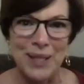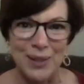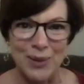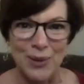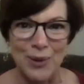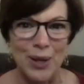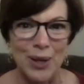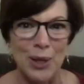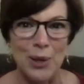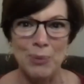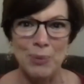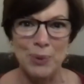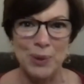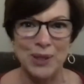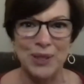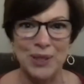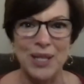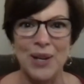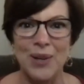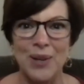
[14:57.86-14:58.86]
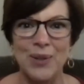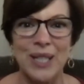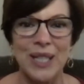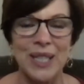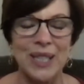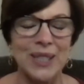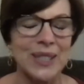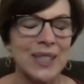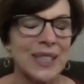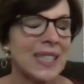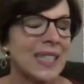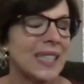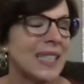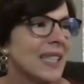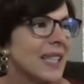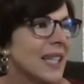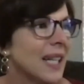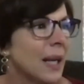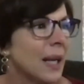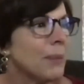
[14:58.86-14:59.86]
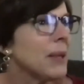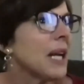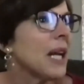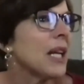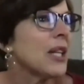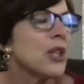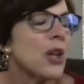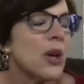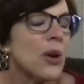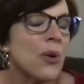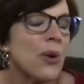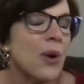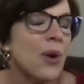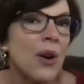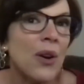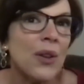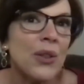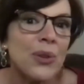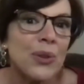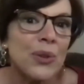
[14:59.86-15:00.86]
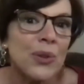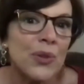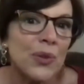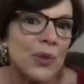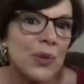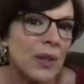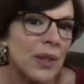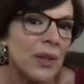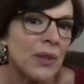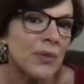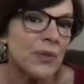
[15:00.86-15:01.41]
an audiobook narrator? I I mean, I know authors of